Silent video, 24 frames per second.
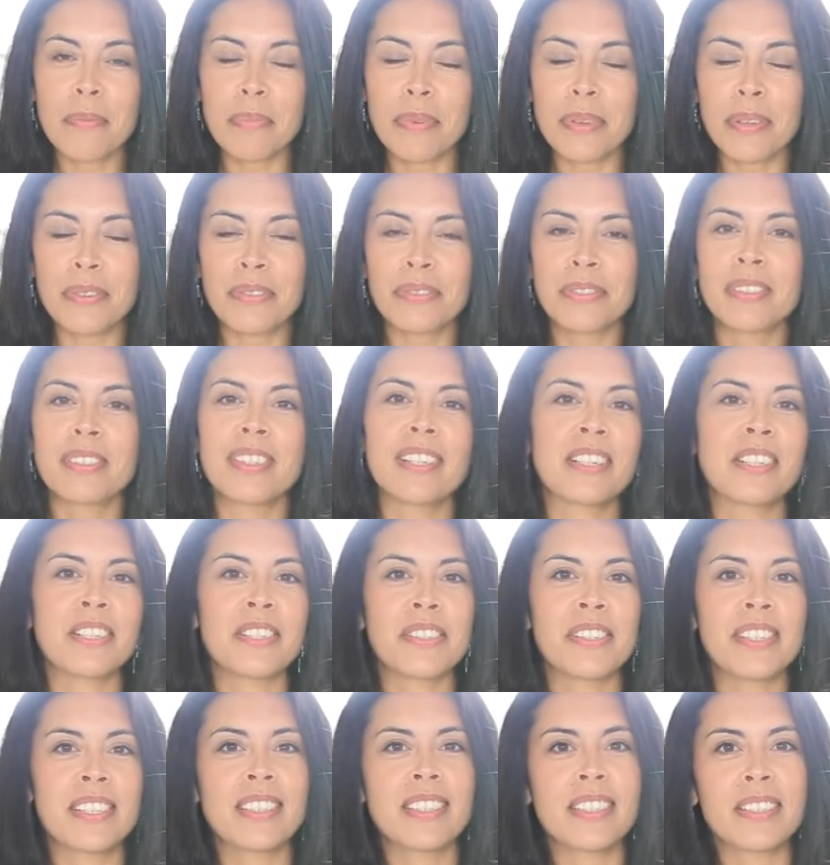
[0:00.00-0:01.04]
beautiful,
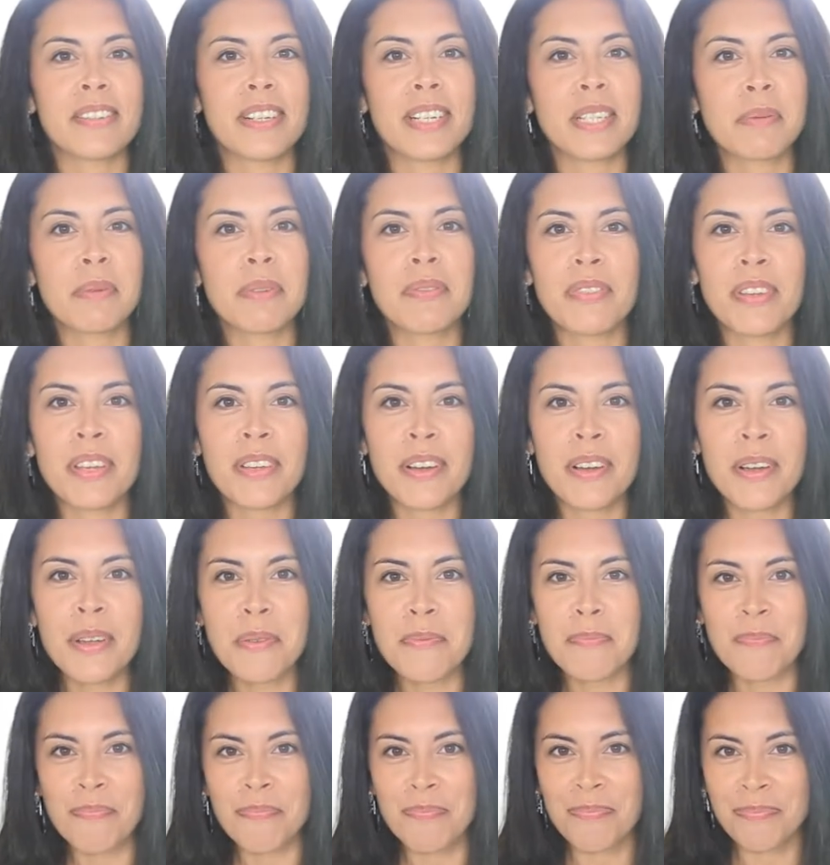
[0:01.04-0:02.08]
luxurious arrangement for your
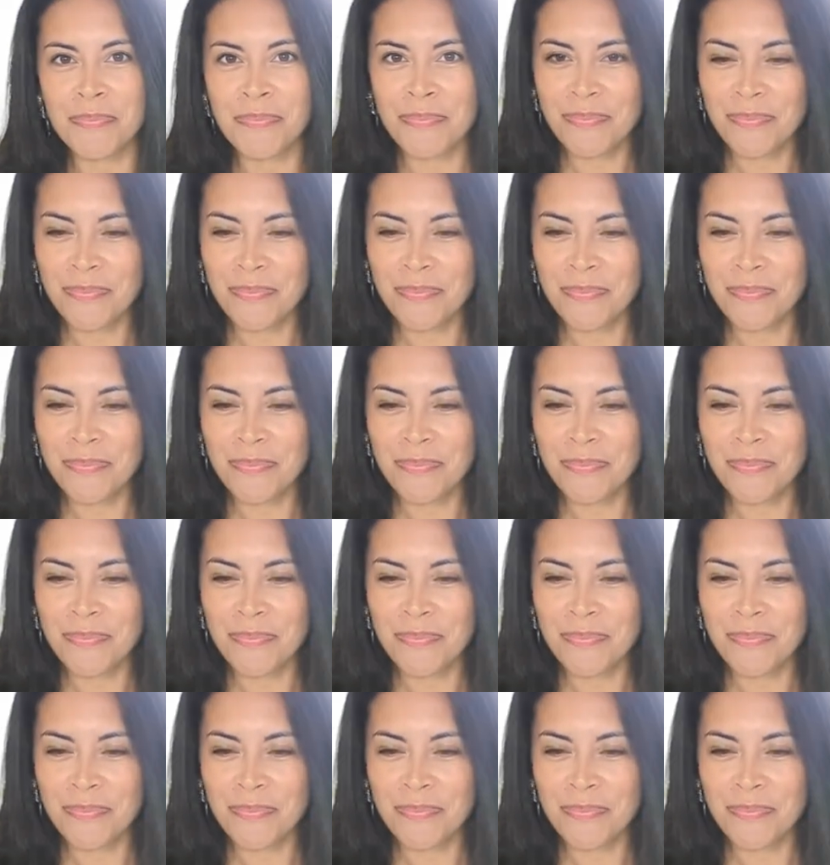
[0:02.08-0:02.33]
home.